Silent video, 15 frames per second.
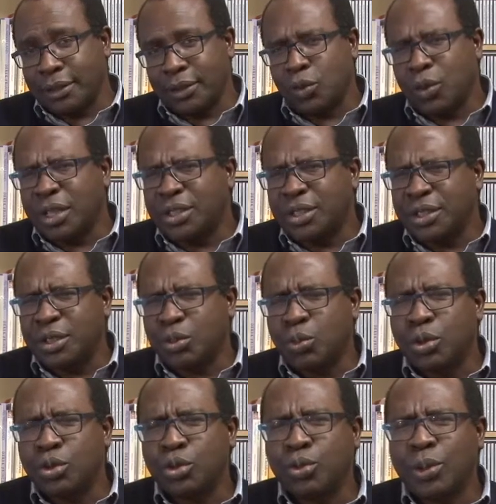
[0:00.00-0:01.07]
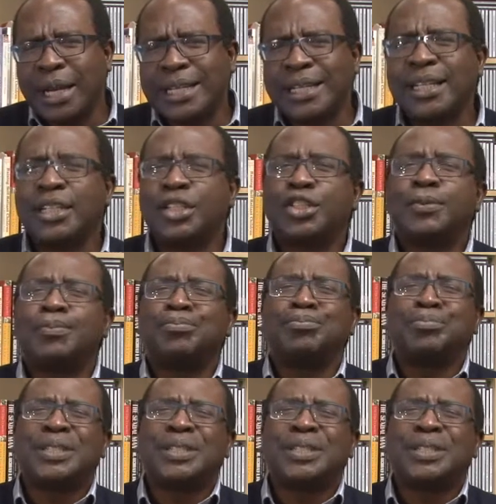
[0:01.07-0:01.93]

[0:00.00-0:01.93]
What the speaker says: The question is, what do I need to